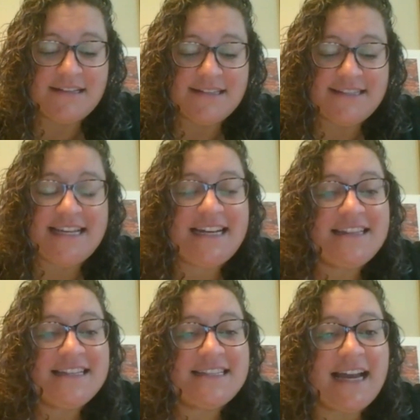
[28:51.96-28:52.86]
Sit in
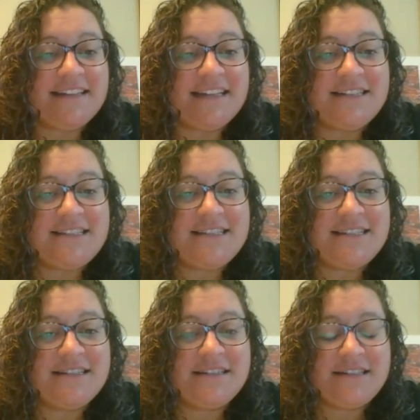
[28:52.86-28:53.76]
the silence.
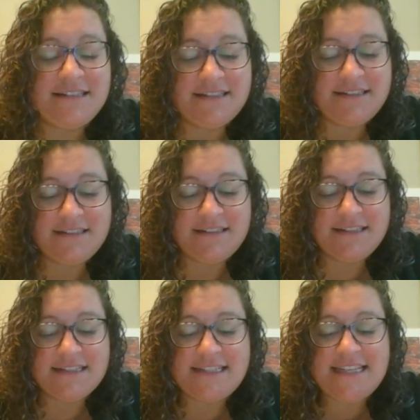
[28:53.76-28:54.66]

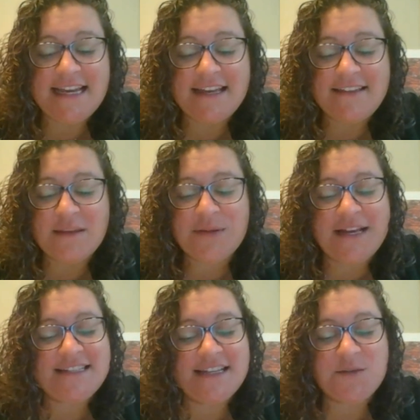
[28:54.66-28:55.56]
Seek the
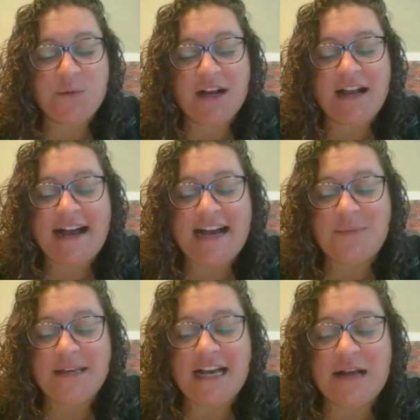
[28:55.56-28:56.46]
places where God
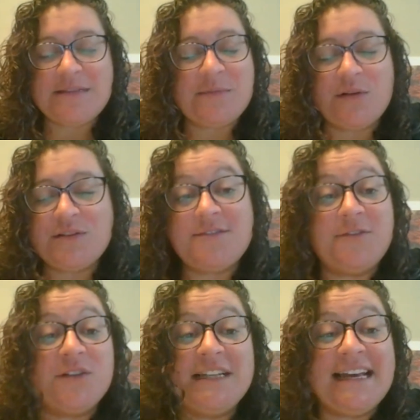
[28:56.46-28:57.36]
becomes most
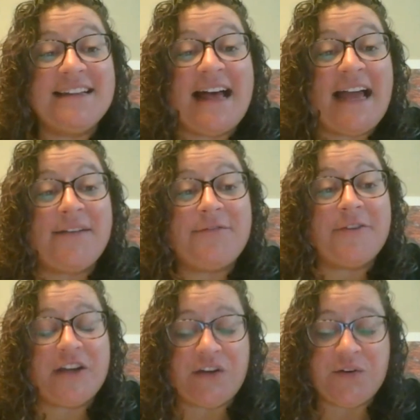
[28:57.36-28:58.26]
fully alive for
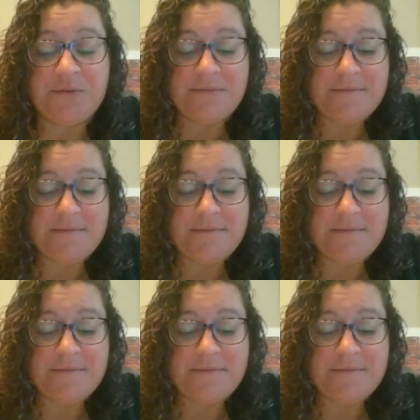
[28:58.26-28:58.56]
you.